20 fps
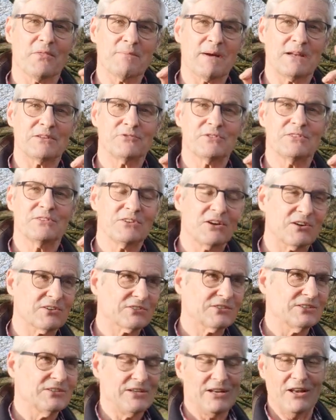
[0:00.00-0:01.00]
The mandarin
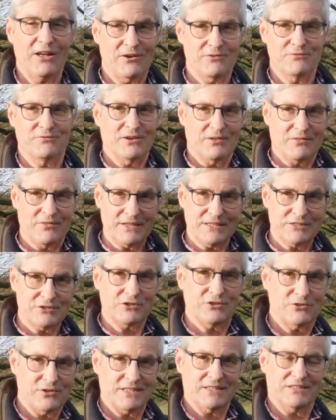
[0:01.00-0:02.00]
ducks love these
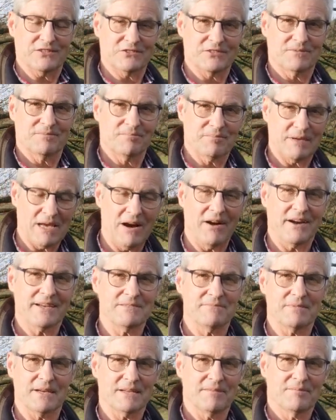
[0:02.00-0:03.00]
trees
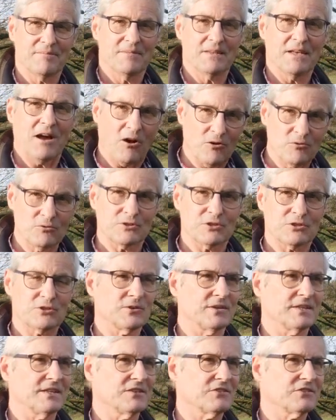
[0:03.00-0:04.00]
behind me, older
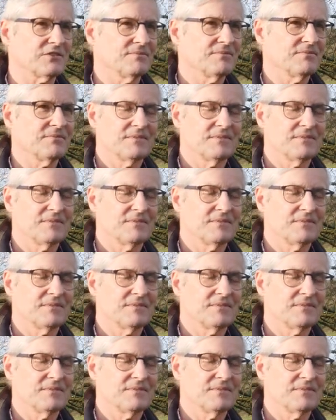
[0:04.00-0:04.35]
trees,